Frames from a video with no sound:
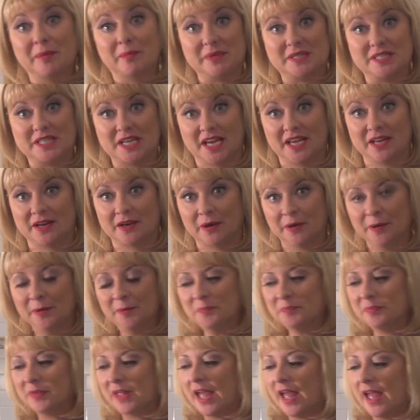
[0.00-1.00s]
a potato.
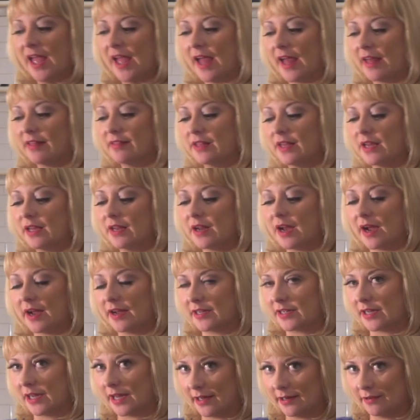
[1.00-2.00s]
And then
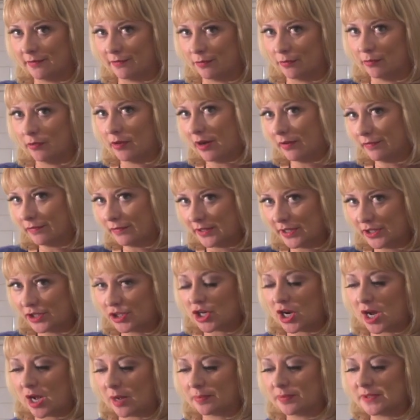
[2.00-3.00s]
I kind of roughly
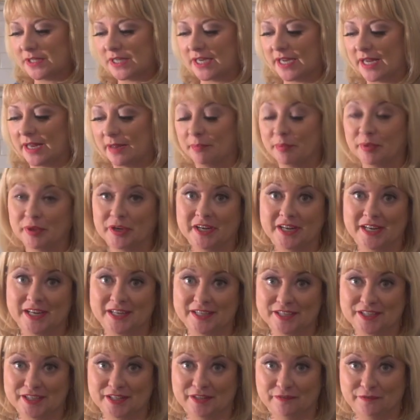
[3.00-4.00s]
chopped it and put it
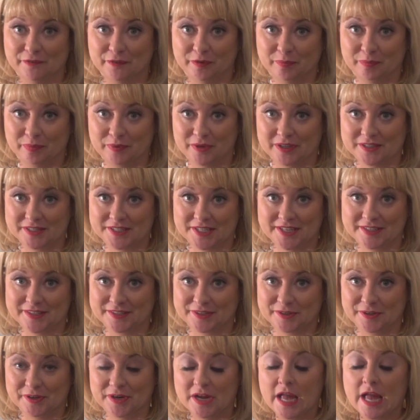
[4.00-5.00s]
into the food
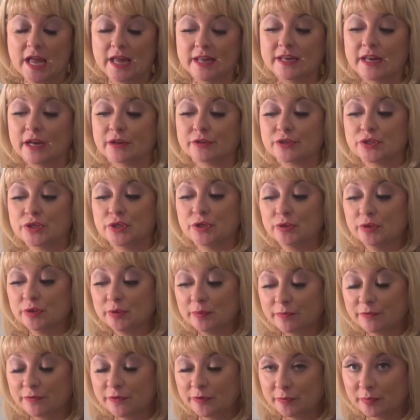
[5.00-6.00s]
processor. Now to the
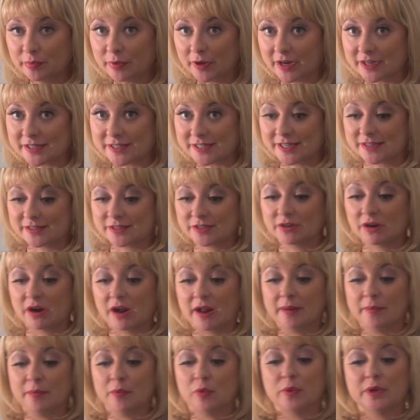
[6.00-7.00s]
food processor,
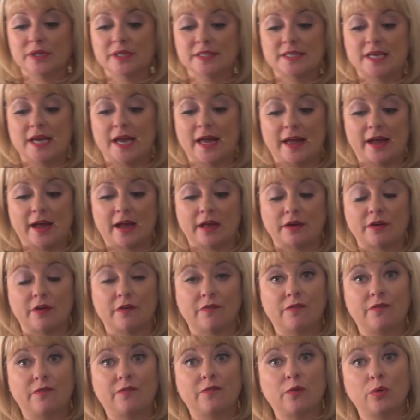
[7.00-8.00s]
I am going to add a
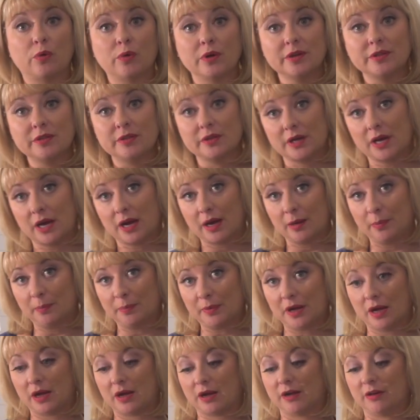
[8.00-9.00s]
1/4
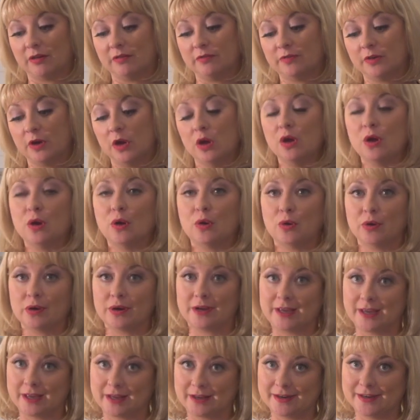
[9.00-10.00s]
cup of
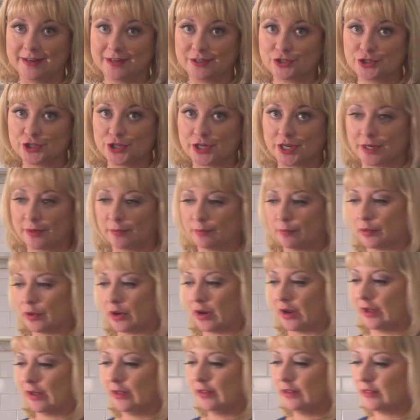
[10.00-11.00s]
organic chicken
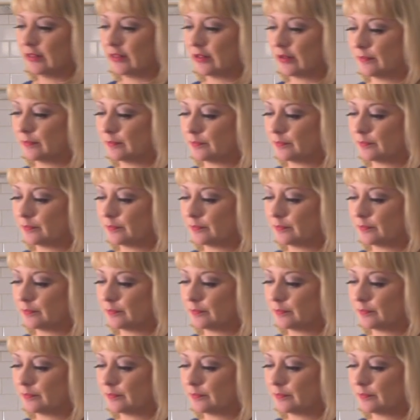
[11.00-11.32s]
broth.